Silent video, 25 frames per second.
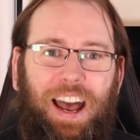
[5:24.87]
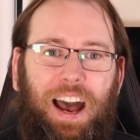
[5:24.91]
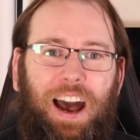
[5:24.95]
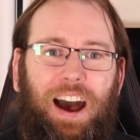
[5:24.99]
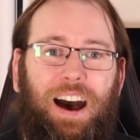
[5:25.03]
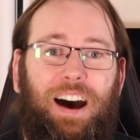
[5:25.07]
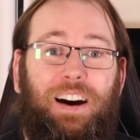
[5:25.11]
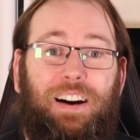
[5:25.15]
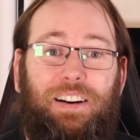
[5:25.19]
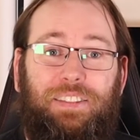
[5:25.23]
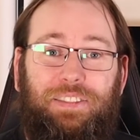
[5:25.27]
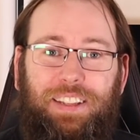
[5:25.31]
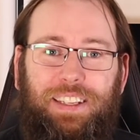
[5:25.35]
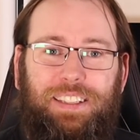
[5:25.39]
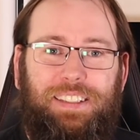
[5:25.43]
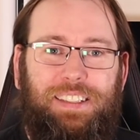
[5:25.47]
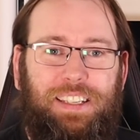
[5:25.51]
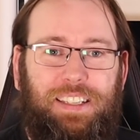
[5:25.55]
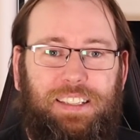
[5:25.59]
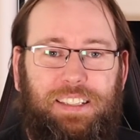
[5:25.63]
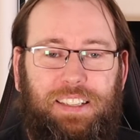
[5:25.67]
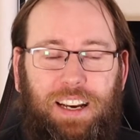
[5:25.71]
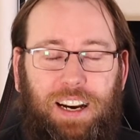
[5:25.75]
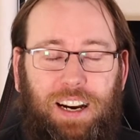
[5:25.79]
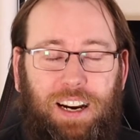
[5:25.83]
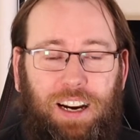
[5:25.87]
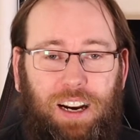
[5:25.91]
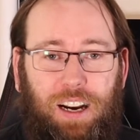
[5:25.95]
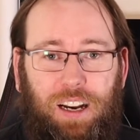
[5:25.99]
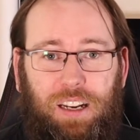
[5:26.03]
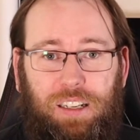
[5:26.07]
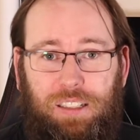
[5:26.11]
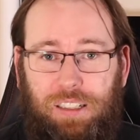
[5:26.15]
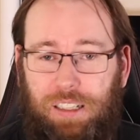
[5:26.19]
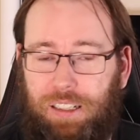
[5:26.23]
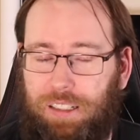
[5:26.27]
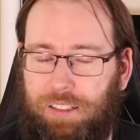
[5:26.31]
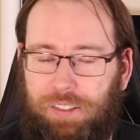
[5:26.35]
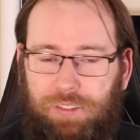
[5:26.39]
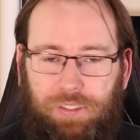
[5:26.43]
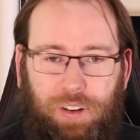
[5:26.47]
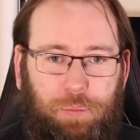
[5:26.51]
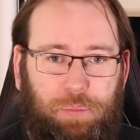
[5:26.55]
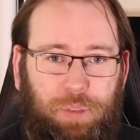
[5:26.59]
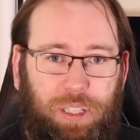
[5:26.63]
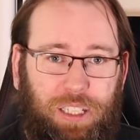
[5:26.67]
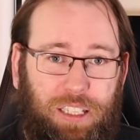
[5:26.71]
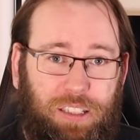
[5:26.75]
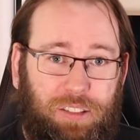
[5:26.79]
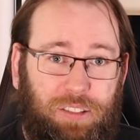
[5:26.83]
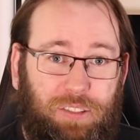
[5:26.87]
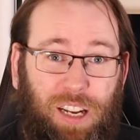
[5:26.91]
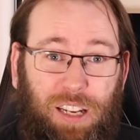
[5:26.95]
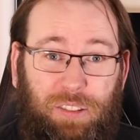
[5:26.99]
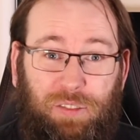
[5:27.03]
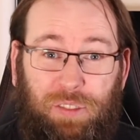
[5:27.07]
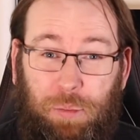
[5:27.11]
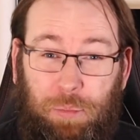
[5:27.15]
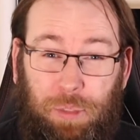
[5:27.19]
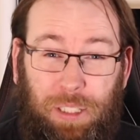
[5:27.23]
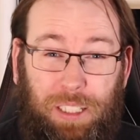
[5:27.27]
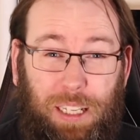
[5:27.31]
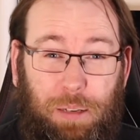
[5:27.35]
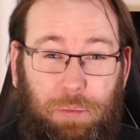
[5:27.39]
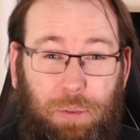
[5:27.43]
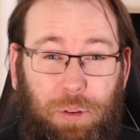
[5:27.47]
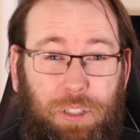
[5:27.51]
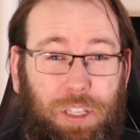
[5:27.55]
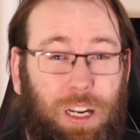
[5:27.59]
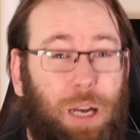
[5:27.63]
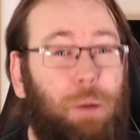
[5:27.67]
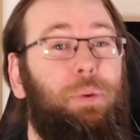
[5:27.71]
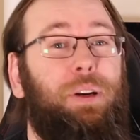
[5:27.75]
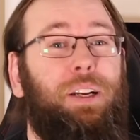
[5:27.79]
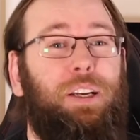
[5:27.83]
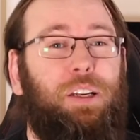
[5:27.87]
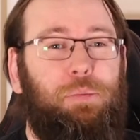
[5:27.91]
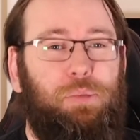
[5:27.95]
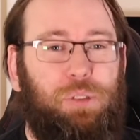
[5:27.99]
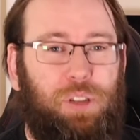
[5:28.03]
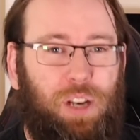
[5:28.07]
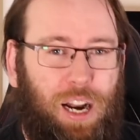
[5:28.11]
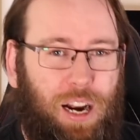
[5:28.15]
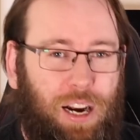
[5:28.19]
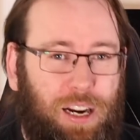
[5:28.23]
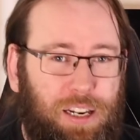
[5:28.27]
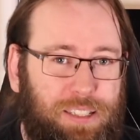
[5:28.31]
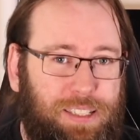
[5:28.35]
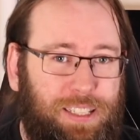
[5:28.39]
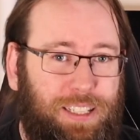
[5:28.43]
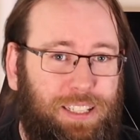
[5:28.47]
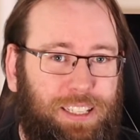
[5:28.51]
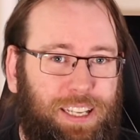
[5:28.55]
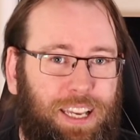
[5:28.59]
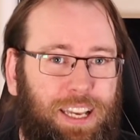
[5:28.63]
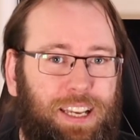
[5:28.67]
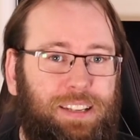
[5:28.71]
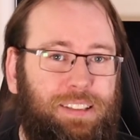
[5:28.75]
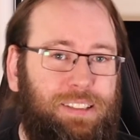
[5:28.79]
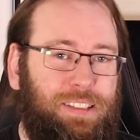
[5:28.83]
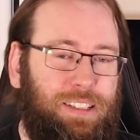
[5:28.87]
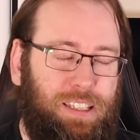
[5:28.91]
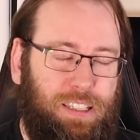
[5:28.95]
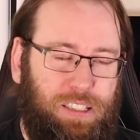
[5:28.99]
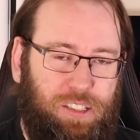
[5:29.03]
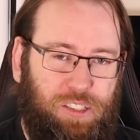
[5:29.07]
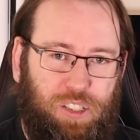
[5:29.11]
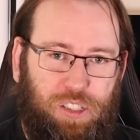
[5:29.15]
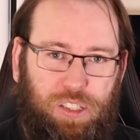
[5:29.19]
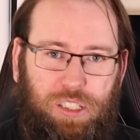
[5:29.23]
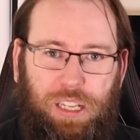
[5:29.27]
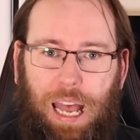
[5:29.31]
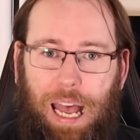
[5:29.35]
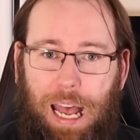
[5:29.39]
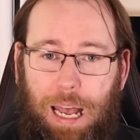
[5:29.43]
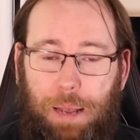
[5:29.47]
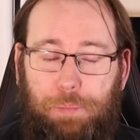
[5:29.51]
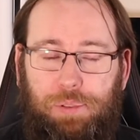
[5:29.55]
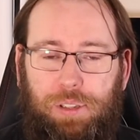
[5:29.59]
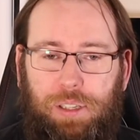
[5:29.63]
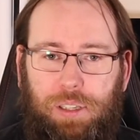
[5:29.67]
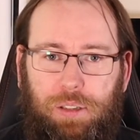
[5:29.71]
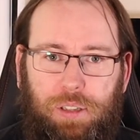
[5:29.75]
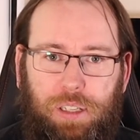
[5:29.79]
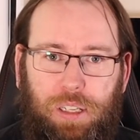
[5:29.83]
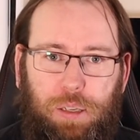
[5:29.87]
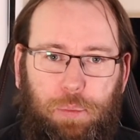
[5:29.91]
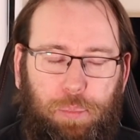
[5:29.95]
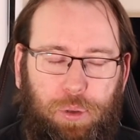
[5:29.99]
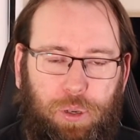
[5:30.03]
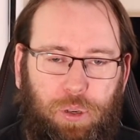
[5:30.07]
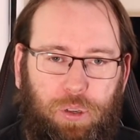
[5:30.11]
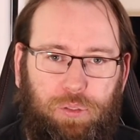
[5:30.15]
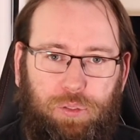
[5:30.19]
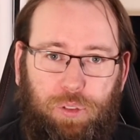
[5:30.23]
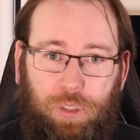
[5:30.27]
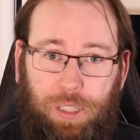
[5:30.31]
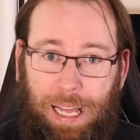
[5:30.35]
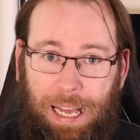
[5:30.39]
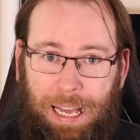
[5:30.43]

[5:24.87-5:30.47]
of this guitar from the demo shop, and it comes in a hard shell case, and it's just absolutely beautiful.